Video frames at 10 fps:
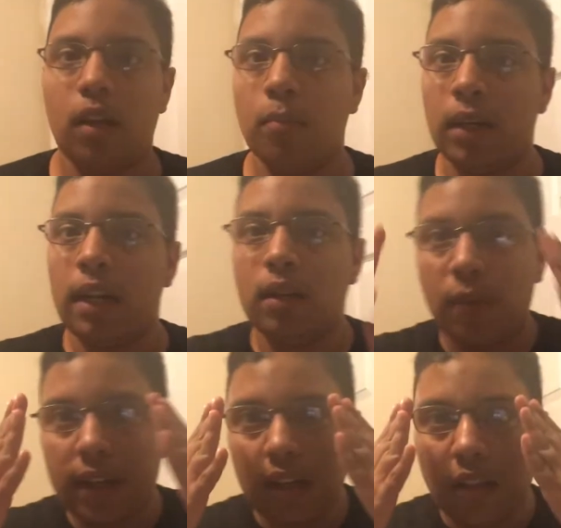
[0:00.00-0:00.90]
But
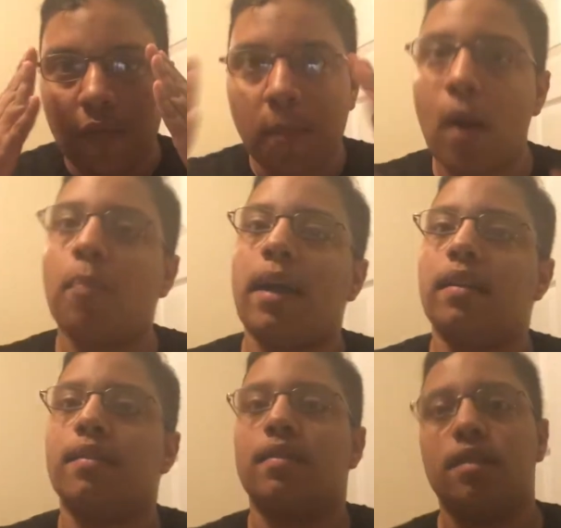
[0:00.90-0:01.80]
anyway, enough about
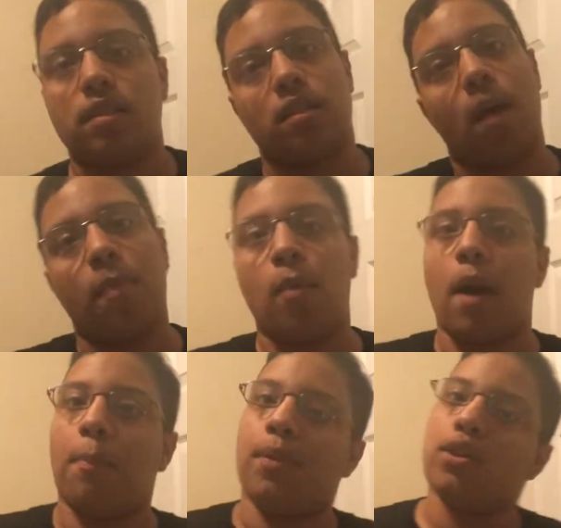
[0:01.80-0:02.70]
bikes. This is about
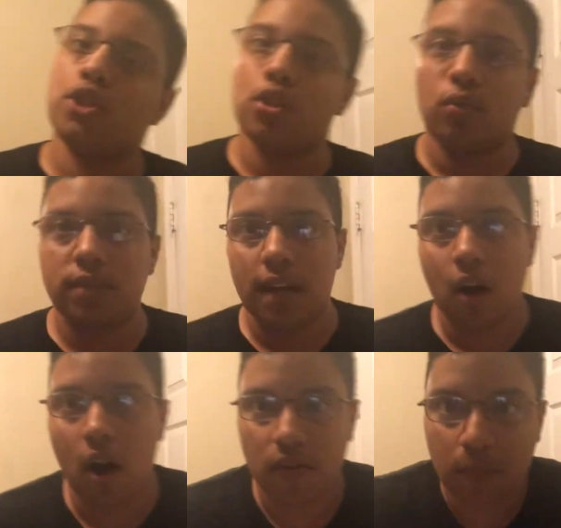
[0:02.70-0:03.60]
my personal day
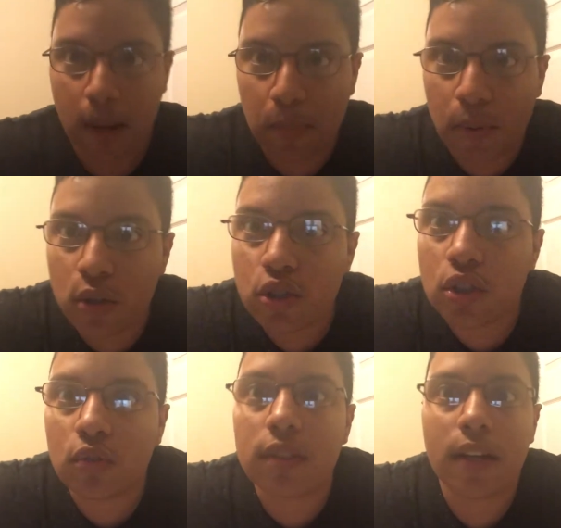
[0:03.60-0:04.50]
off. My
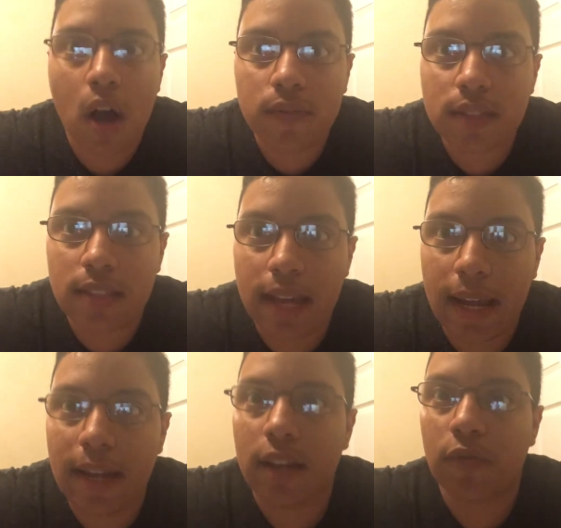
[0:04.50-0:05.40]
personal day off
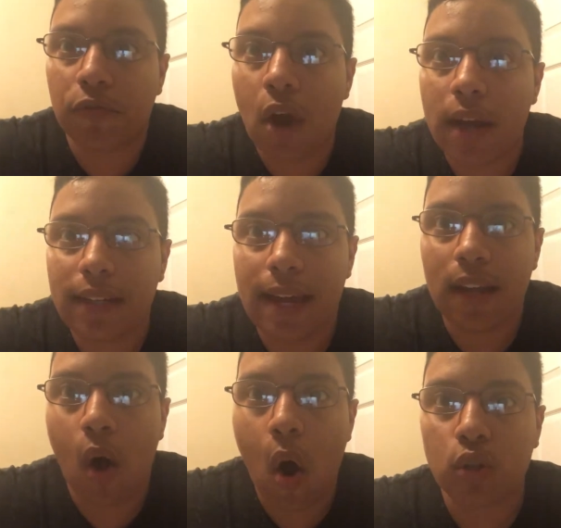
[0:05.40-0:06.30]
today, Friday,
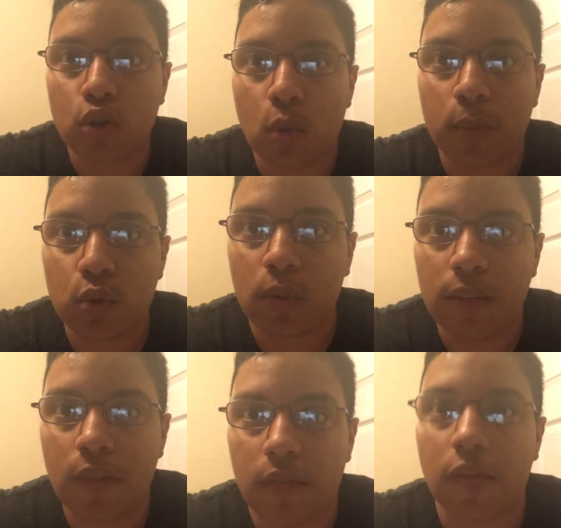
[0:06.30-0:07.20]
October
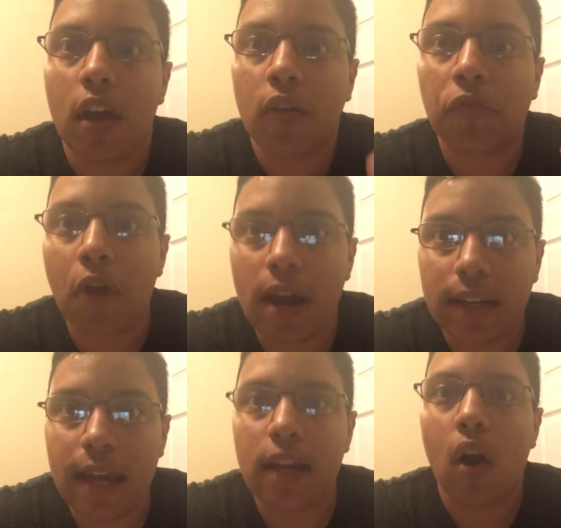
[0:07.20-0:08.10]
25th.
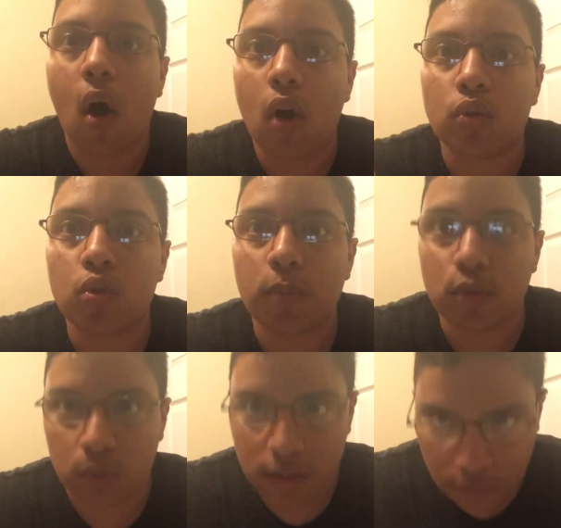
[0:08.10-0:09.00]
Friday, October
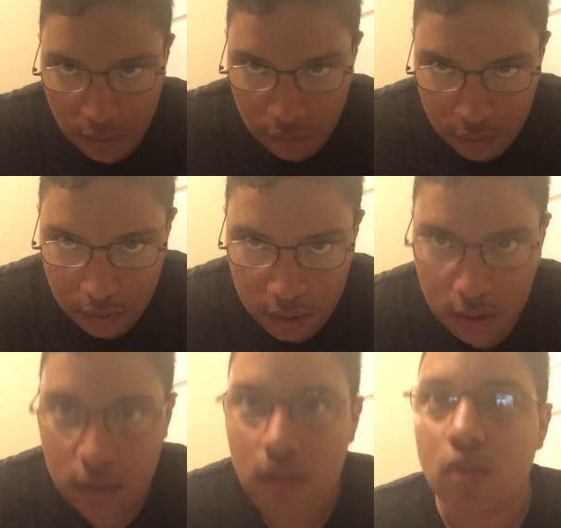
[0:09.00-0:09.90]
25th.
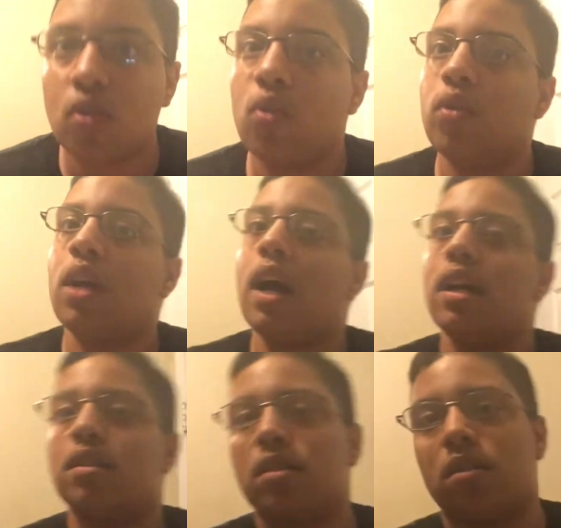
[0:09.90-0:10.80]
So you
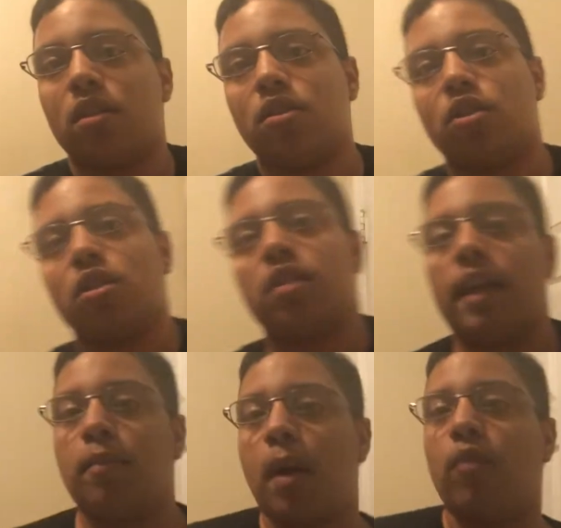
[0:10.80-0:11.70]
guys, it's just
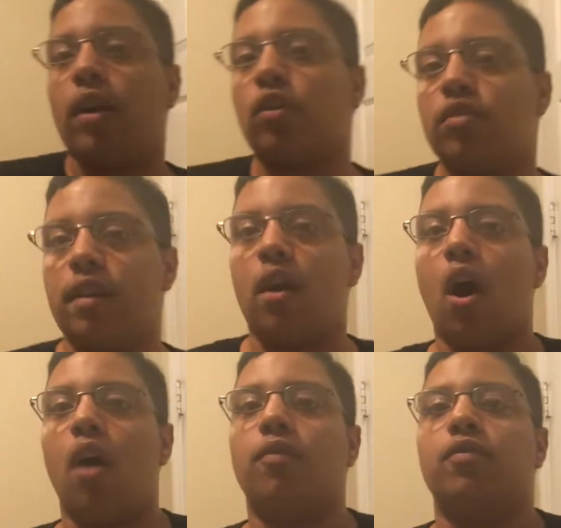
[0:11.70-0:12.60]
like my regular day
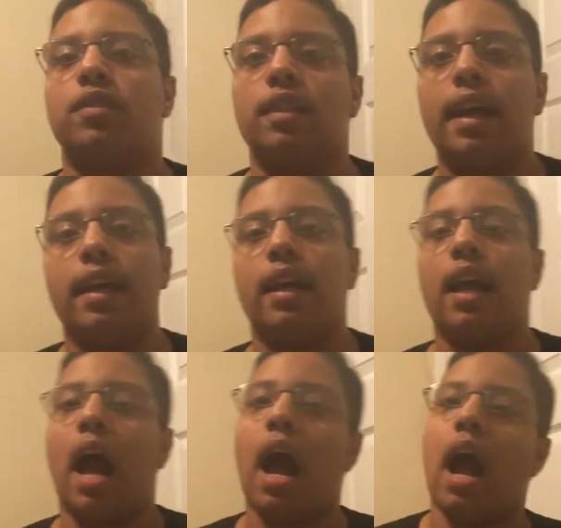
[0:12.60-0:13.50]
off. Today,